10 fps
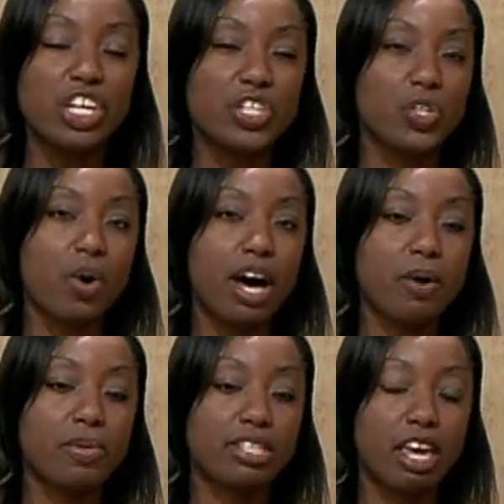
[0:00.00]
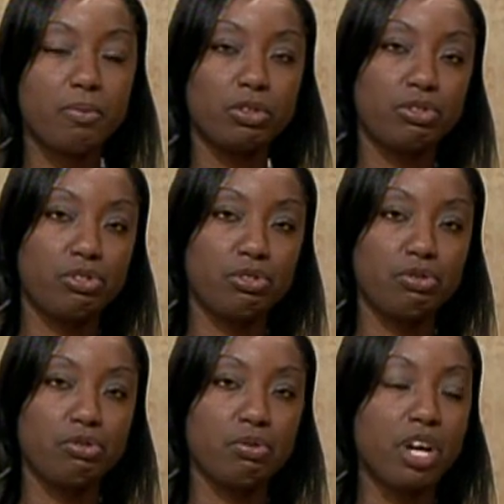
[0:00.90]
So I was able
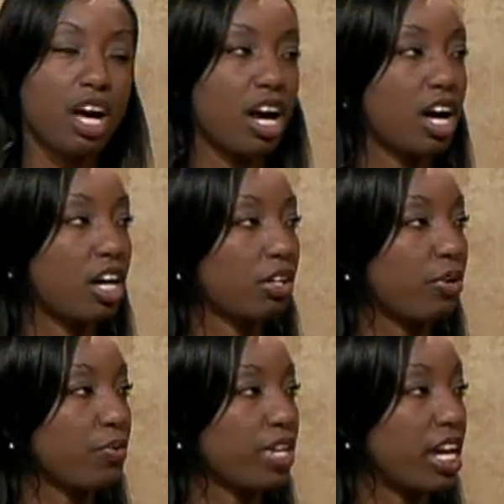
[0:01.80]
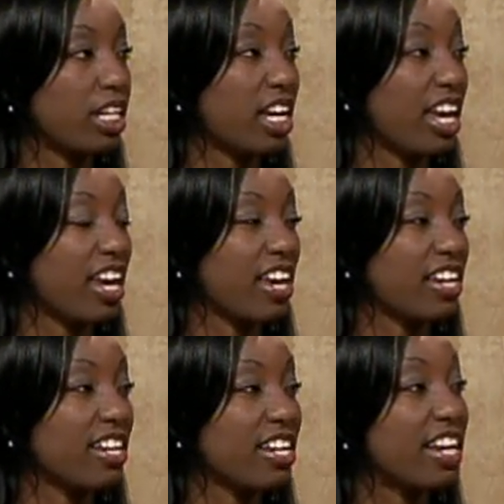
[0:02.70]
to create a